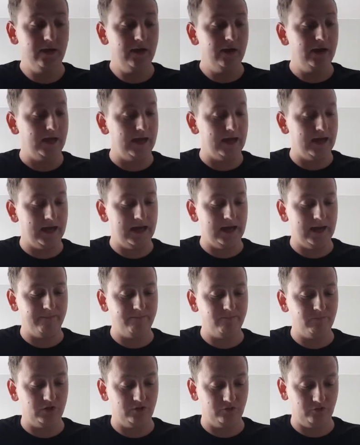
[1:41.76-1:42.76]

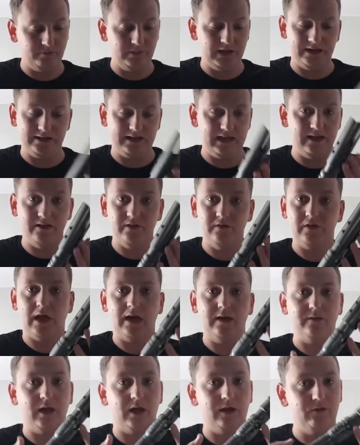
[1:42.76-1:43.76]
Again,
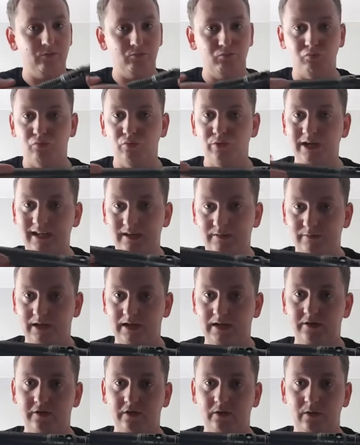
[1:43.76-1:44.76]
I
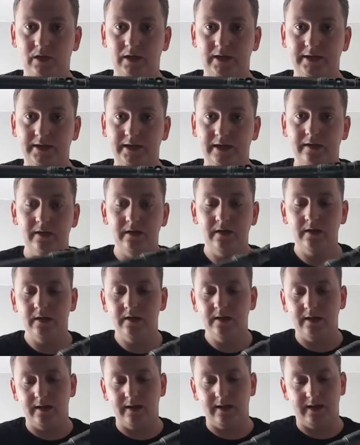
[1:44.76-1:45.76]
really do like it.
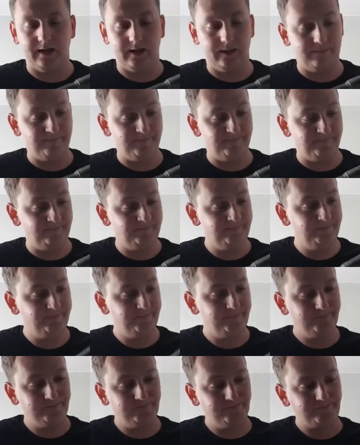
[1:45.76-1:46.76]

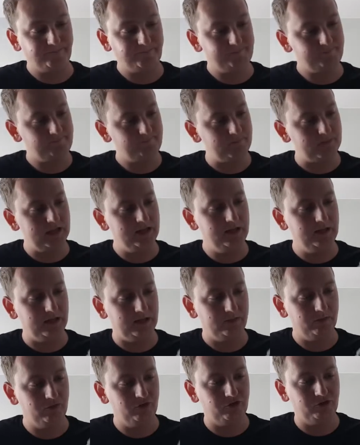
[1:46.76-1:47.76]
Yeah,
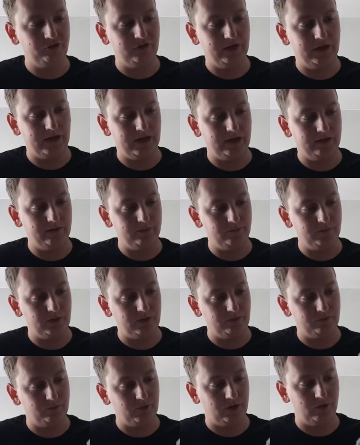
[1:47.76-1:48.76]
just
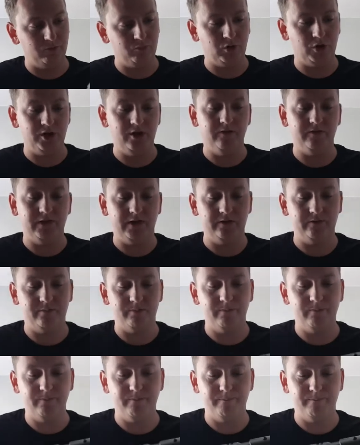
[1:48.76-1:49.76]
I'll run over
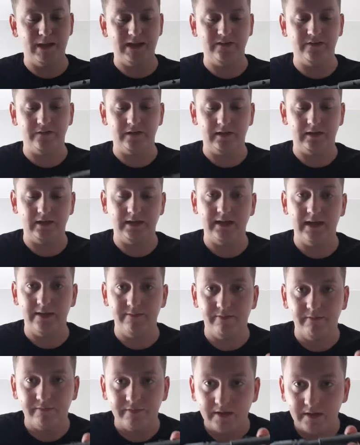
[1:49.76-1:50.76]
basically
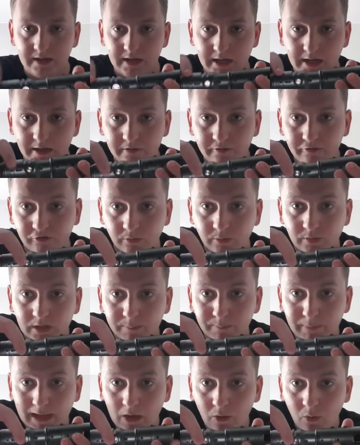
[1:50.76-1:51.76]
everything here. So your
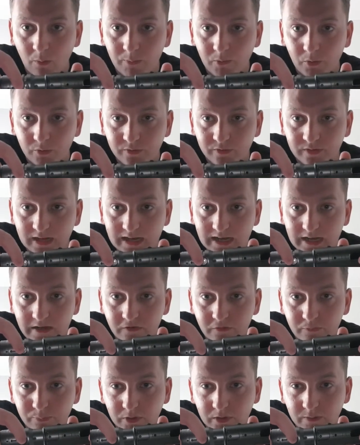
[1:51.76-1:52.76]
power button
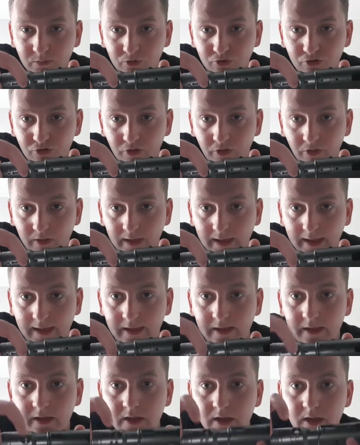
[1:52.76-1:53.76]
is pretty much there,
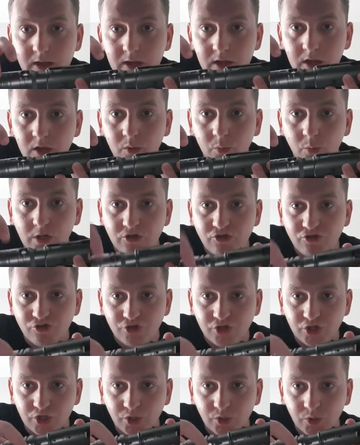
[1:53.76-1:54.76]
which
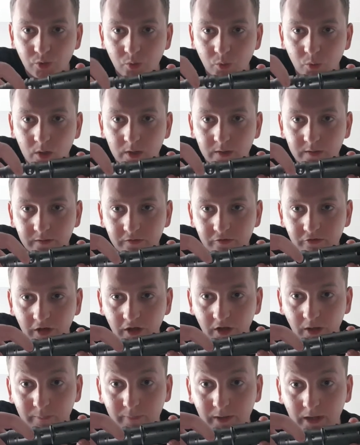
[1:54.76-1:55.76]
you turn
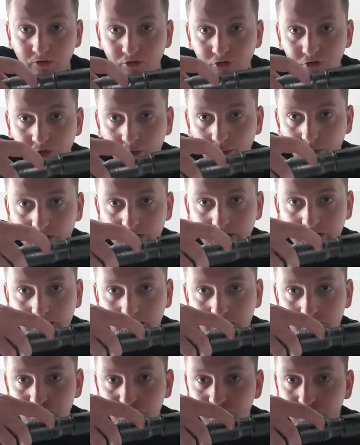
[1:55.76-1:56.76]
on by just holding it down.
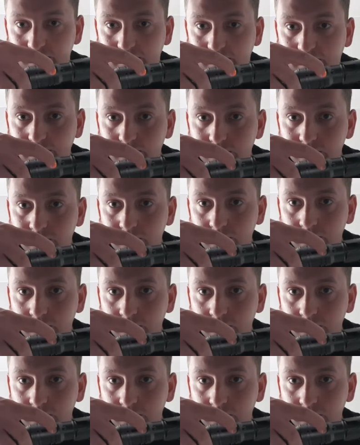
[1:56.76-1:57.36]
It should say this.